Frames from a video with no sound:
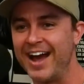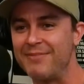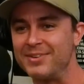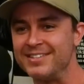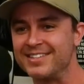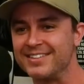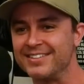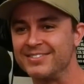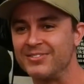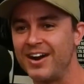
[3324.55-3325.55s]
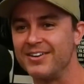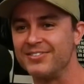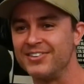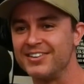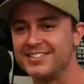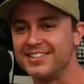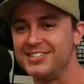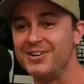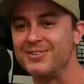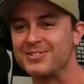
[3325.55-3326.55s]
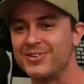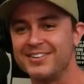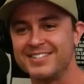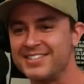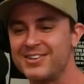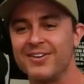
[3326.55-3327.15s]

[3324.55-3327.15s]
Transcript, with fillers: happened to what? Where's the jokes? Where's the